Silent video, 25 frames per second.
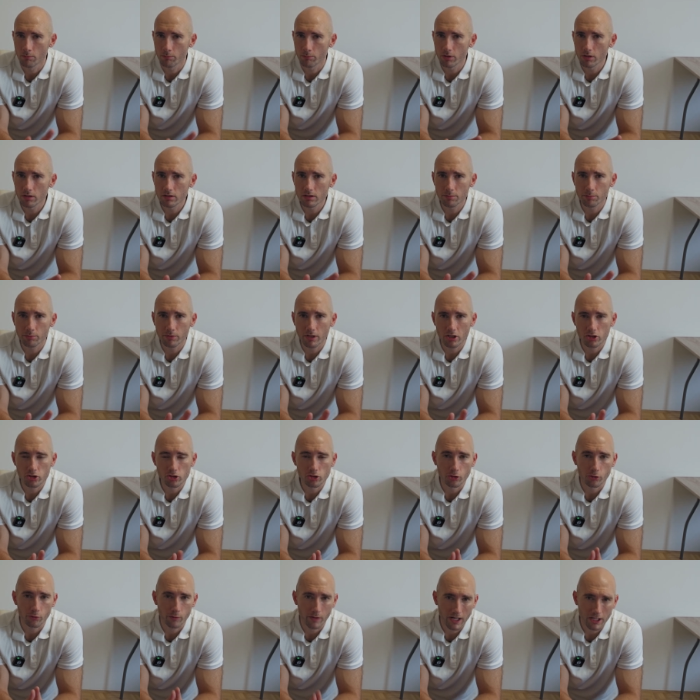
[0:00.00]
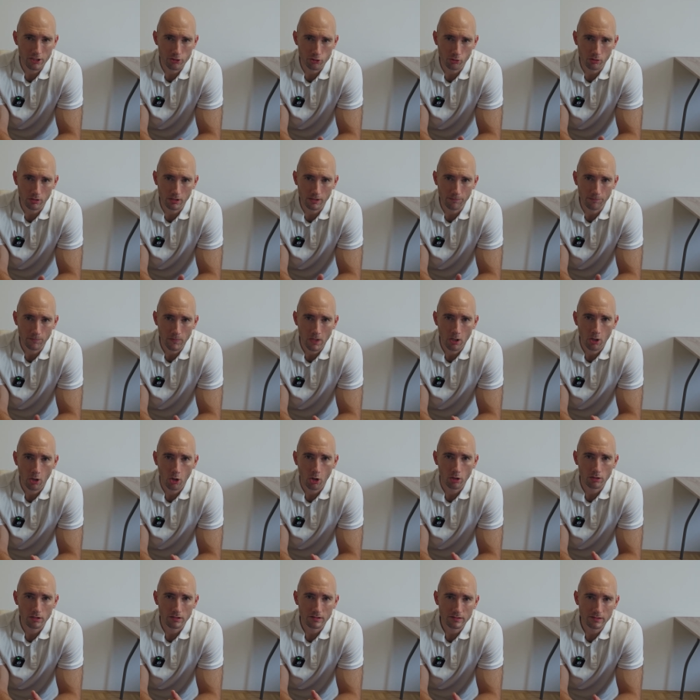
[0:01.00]
Build the pressure gradually.
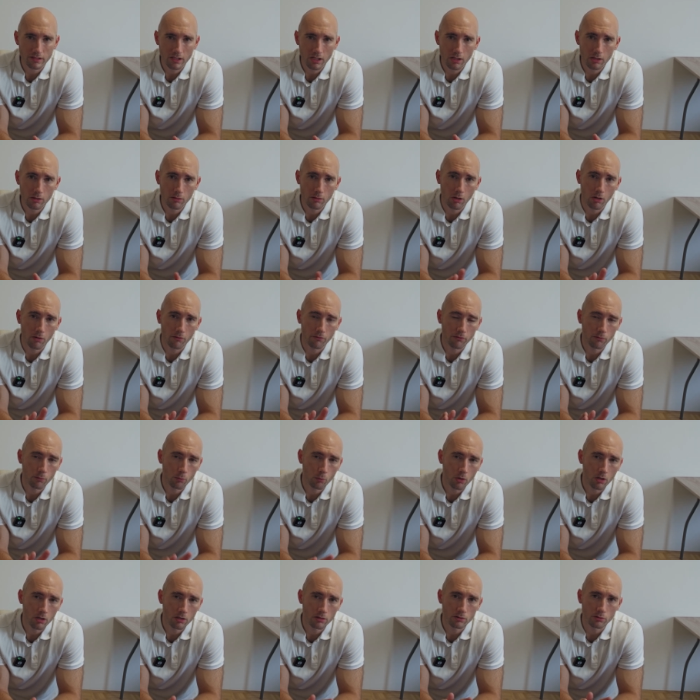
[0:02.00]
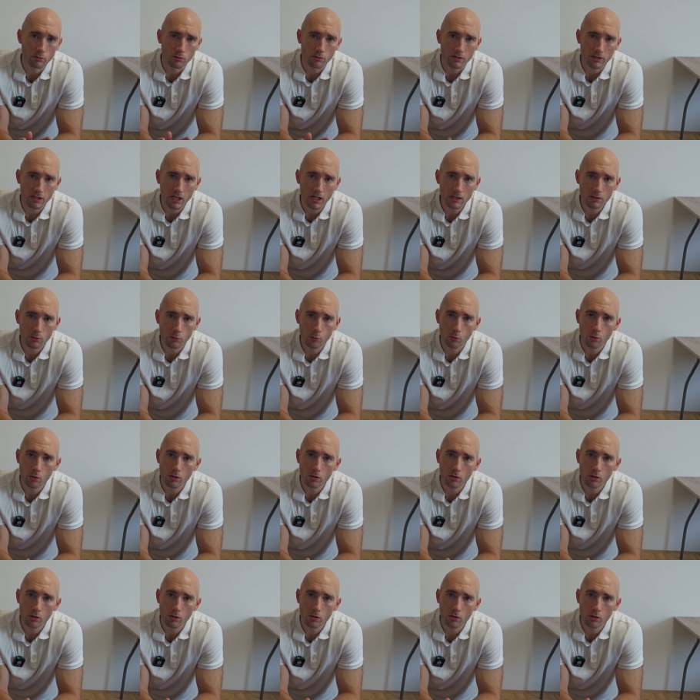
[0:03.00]
On a scale of 1 to 10,